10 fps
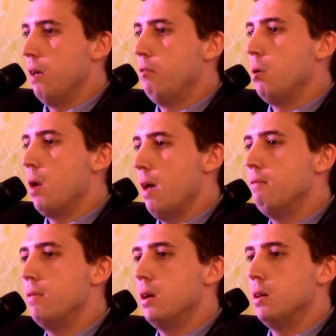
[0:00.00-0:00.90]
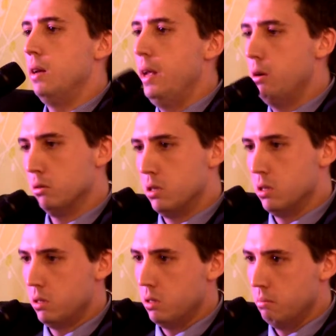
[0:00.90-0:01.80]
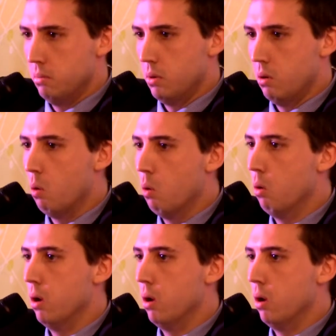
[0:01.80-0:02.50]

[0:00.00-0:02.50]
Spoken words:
being a constituent of four pillars.